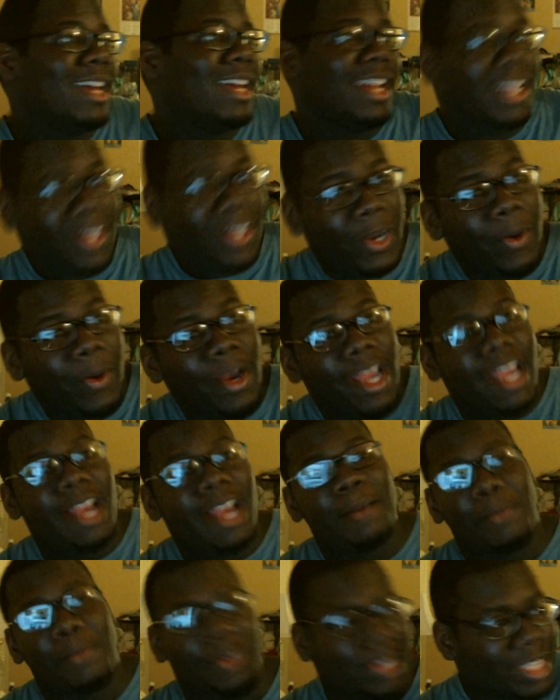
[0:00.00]
and go
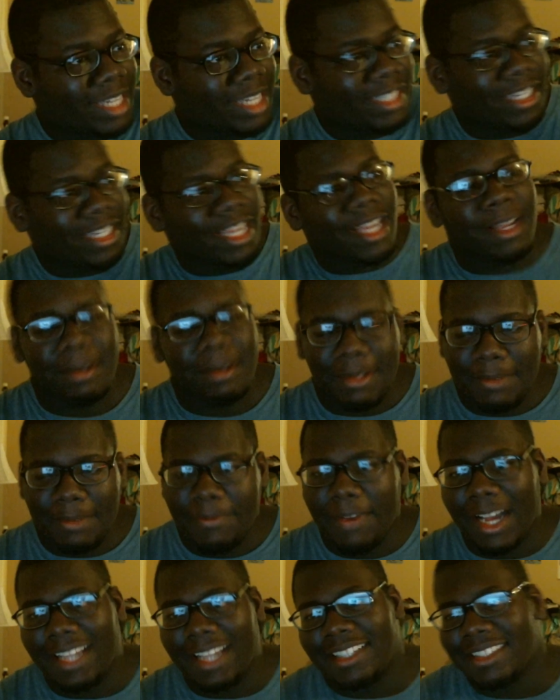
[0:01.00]
ham on that damn
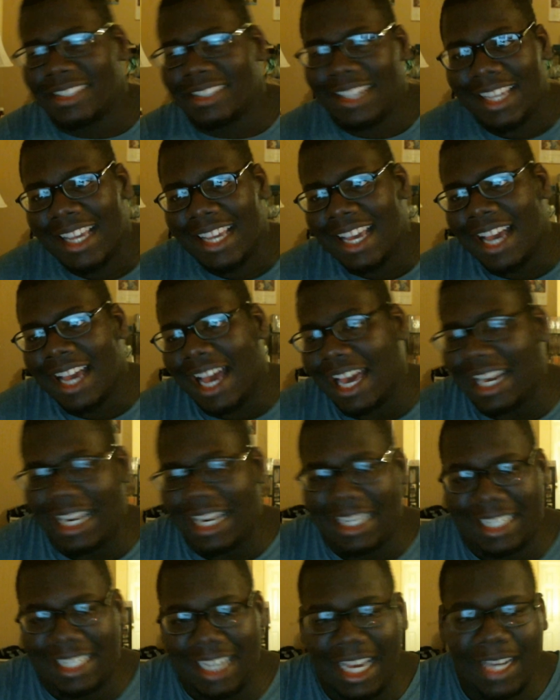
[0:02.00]
device. And
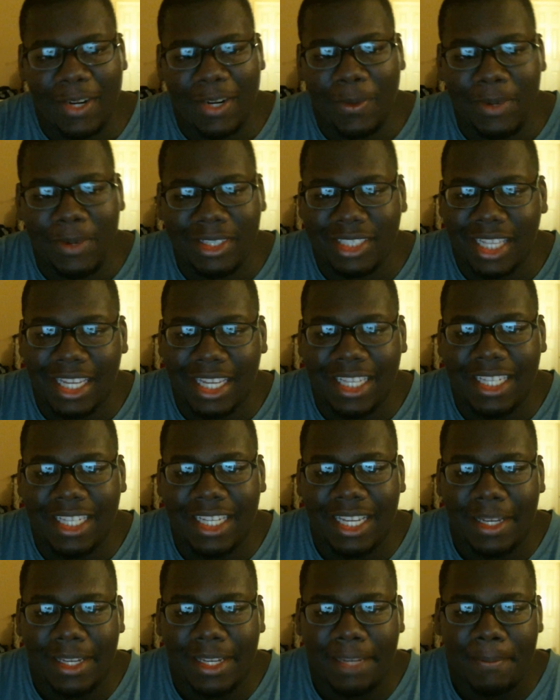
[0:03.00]
I kind of wish that
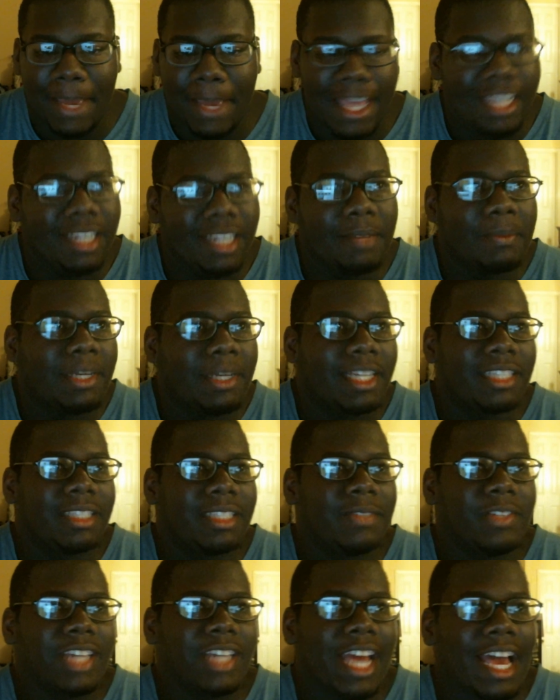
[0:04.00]
he had made it, because
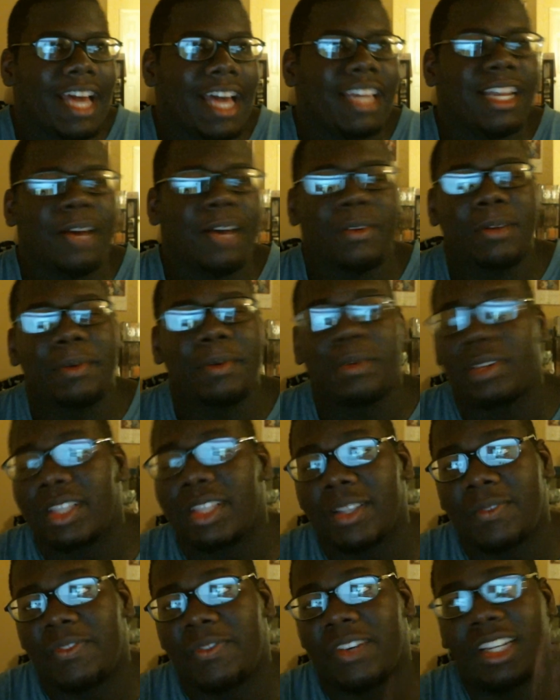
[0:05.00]
if he had, that would have been one
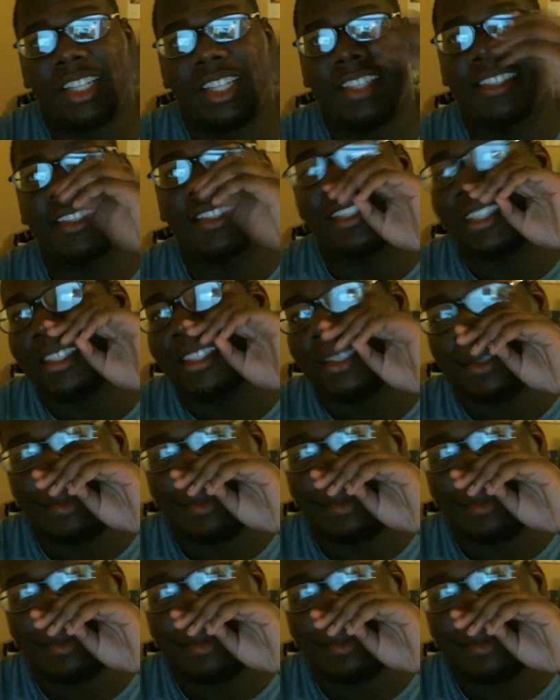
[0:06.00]
of the funniest scenes.